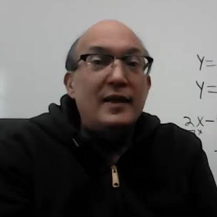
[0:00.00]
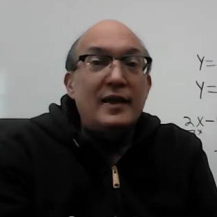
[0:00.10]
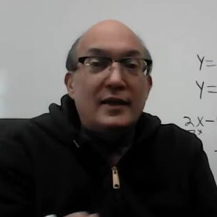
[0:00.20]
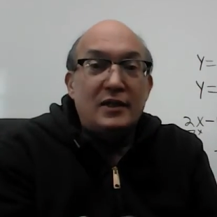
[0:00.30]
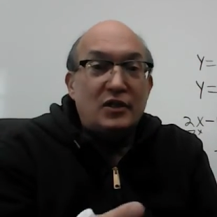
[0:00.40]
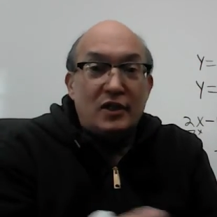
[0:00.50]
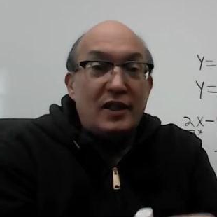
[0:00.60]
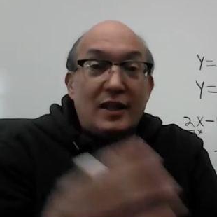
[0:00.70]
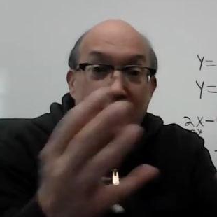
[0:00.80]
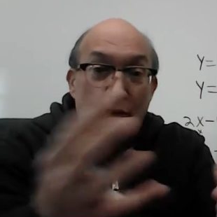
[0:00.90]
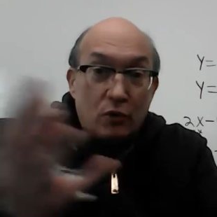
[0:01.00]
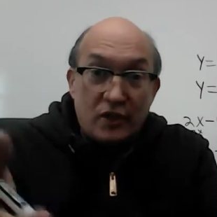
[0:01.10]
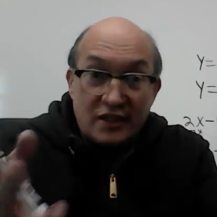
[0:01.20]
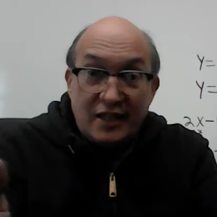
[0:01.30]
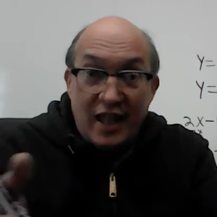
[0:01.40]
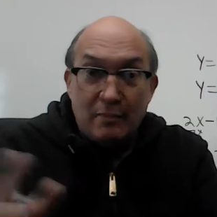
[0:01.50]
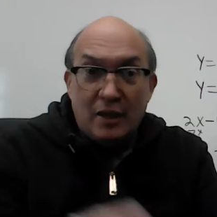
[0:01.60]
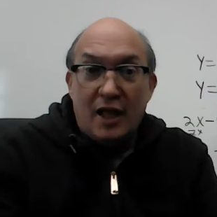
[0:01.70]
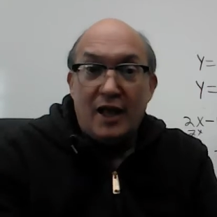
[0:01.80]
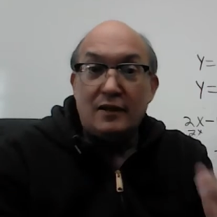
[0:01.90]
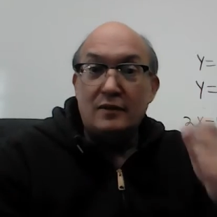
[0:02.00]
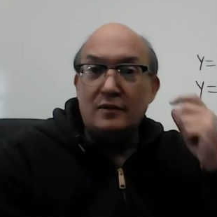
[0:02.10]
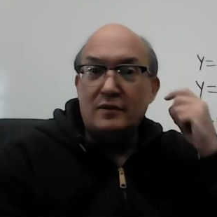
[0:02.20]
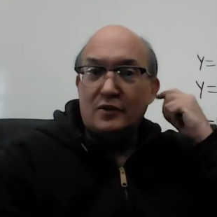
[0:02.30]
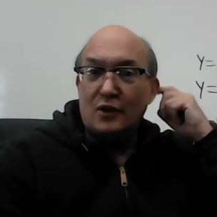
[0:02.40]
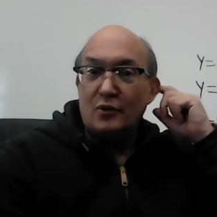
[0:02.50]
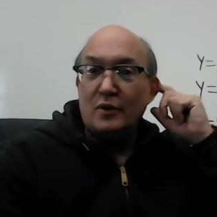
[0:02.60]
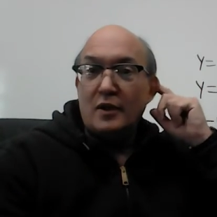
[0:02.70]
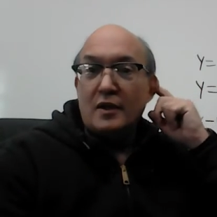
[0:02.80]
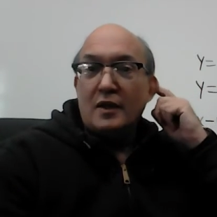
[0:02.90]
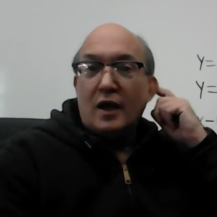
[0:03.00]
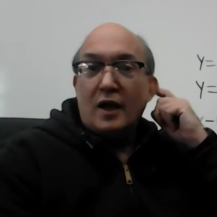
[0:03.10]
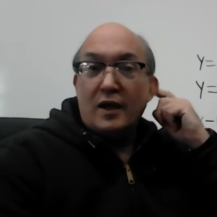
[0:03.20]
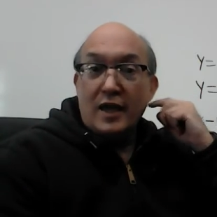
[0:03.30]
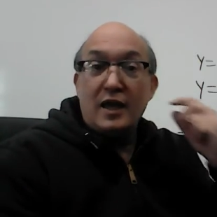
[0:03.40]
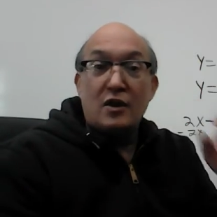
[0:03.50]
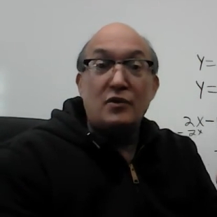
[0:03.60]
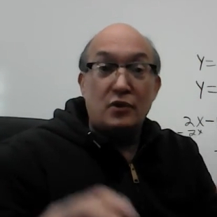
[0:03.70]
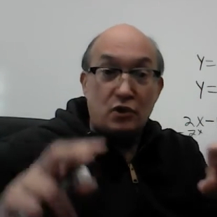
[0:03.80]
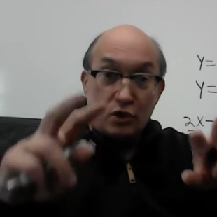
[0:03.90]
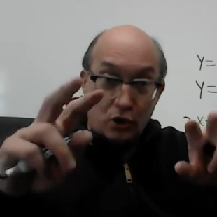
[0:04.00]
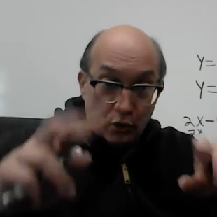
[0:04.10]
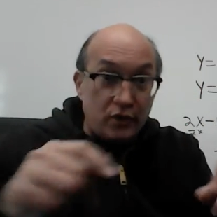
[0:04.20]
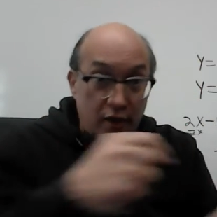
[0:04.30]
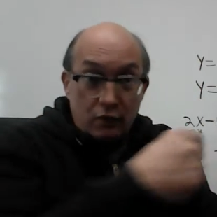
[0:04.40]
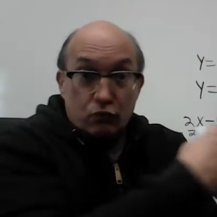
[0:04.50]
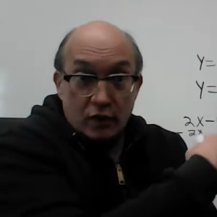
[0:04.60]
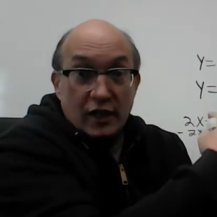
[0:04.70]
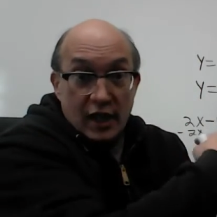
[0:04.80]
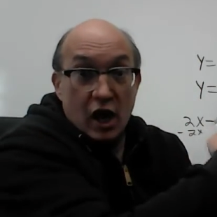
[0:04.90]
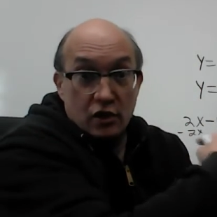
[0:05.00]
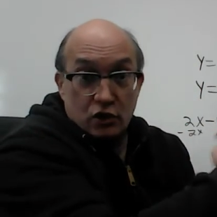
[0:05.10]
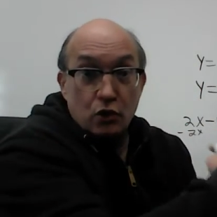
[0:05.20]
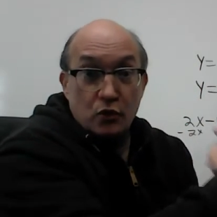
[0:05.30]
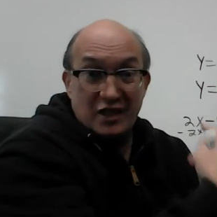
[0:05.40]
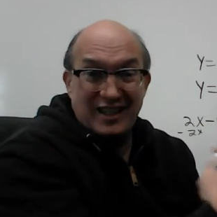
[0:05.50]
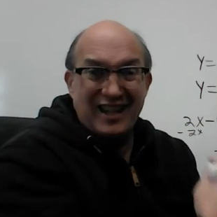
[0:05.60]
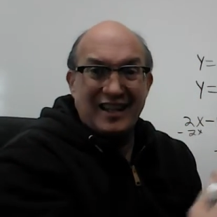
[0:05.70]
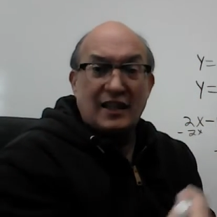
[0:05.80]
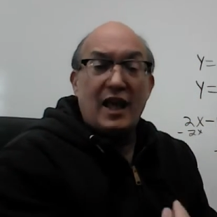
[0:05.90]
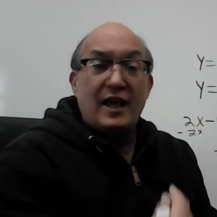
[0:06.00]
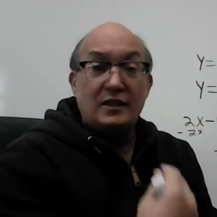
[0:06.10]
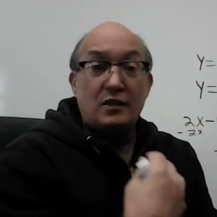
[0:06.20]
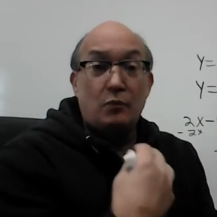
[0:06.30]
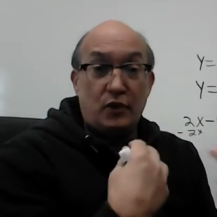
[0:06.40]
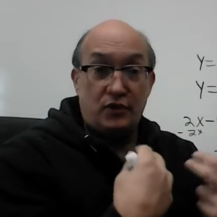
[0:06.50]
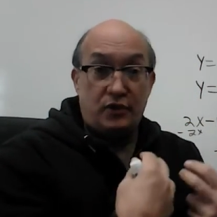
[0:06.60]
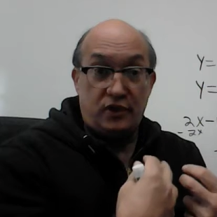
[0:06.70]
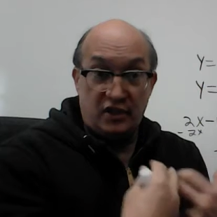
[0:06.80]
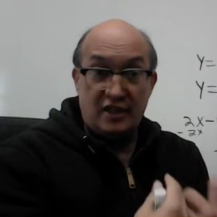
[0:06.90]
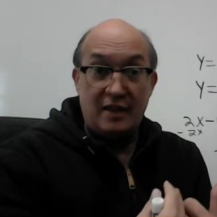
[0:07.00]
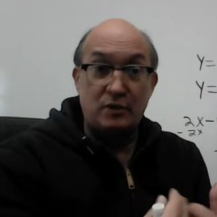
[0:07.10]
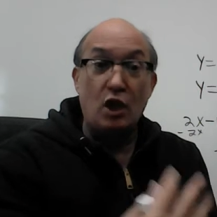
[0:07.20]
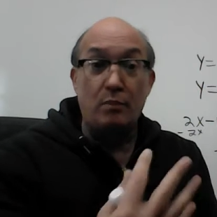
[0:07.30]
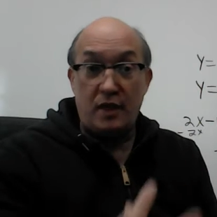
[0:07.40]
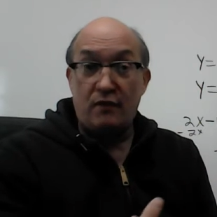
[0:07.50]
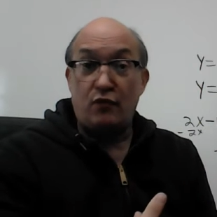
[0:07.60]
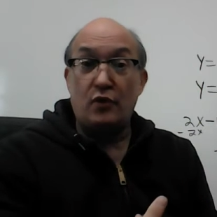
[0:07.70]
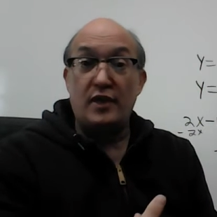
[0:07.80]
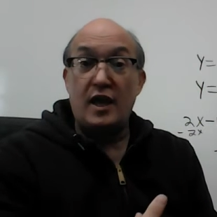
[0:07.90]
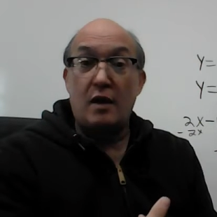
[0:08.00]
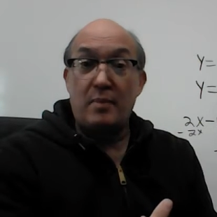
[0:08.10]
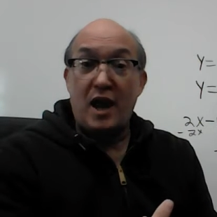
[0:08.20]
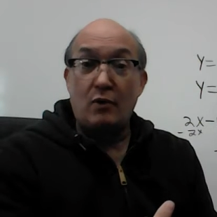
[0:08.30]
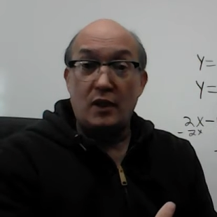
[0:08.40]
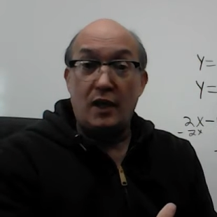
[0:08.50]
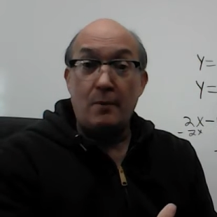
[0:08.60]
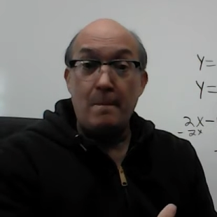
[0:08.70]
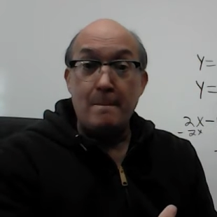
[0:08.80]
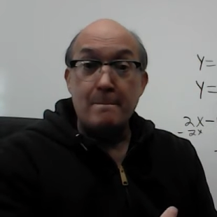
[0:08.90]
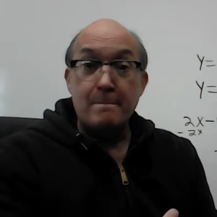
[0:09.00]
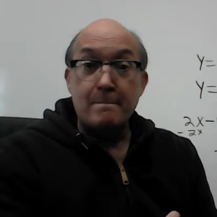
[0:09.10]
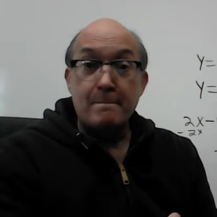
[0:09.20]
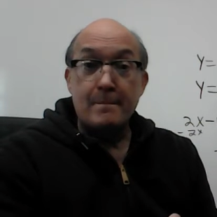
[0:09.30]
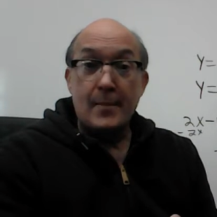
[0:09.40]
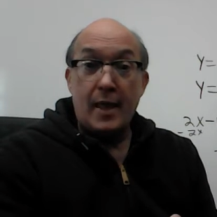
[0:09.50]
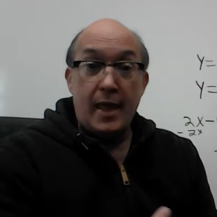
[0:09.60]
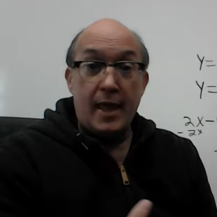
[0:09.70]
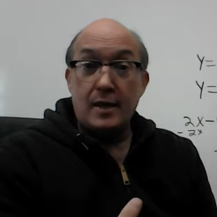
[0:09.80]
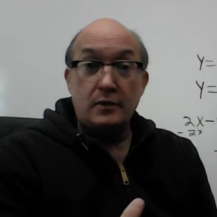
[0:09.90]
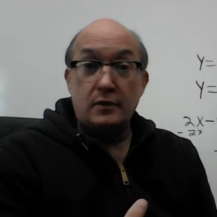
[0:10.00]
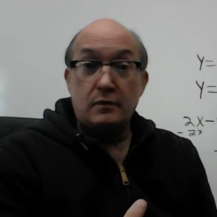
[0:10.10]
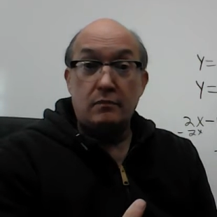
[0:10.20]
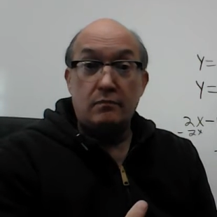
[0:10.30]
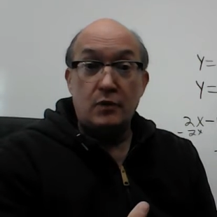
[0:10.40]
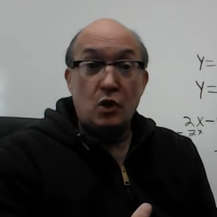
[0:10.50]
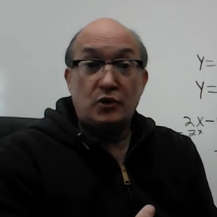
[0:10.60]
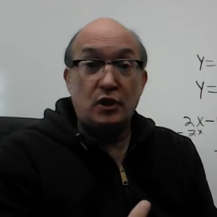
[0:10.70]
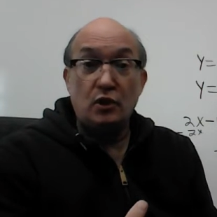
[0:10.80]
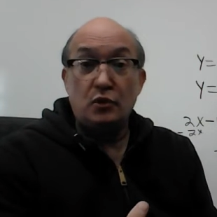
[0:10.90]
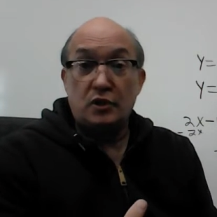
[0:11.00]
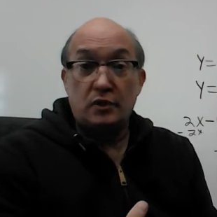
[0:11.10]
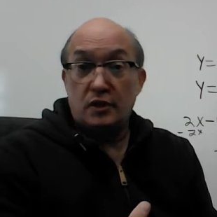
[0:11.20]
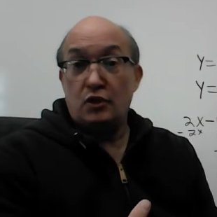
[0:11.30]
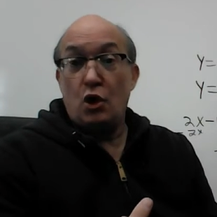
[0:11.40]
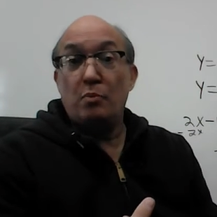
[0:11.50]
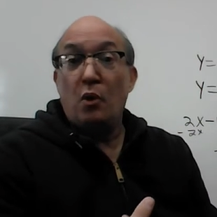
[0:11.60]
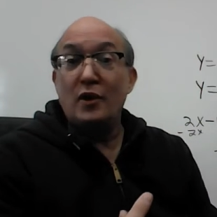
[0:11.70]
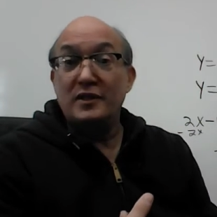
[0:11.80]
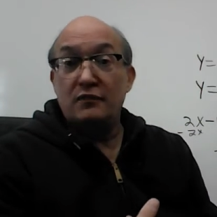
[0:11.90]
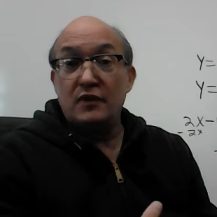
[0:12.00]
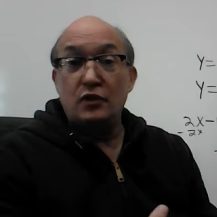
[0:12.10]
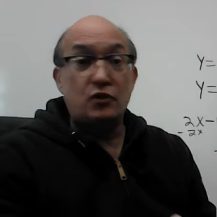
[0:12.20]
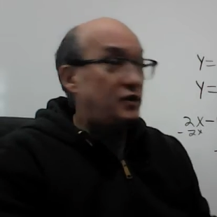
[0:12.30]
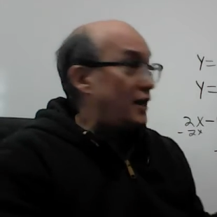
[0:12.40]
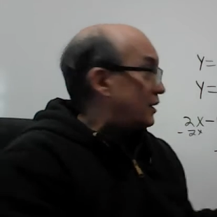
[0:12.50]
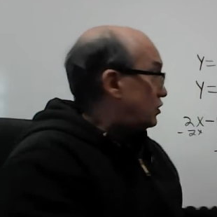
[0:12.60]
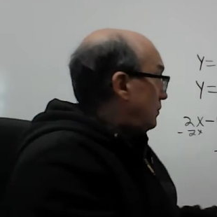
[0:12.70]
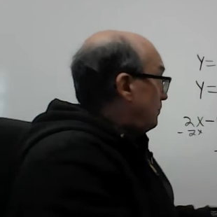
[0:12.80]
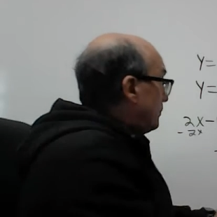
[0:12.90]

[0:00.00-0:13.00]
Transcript: in addition to that, they were the same line. So here, they really are two distinct lines with the same slope. Therefore, they are parallel and no solution. There's no point of intersection.